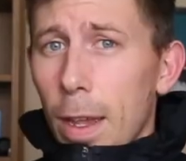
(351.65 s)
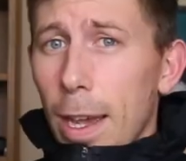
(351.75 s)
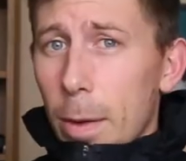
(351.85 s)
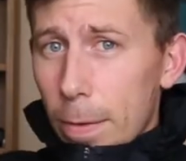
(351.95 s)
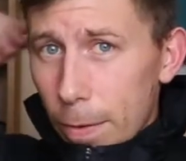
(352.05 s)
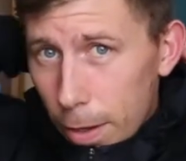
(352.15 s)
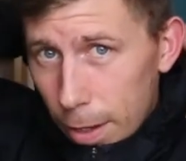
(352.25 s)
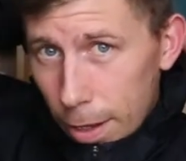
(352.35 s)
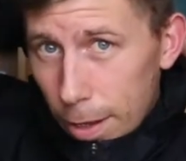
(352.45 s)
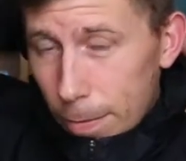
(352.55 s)
However,
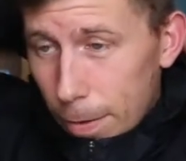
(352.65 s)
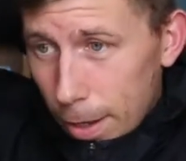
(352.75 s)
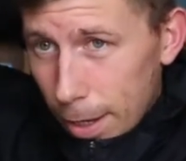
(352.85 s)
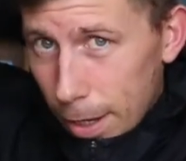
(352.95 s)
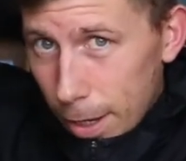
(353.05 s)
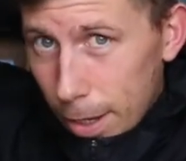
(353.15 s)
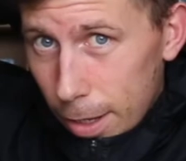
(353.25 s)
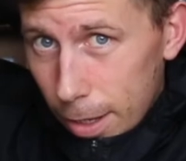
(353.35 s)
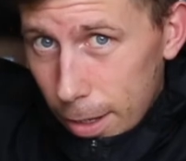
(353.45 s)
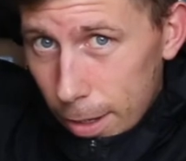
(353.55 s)
if I
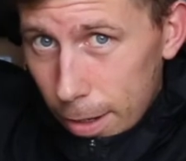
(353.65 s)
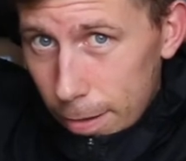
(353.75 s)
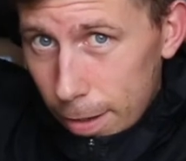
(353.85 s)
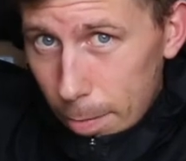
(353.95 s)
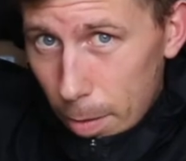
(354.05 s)
take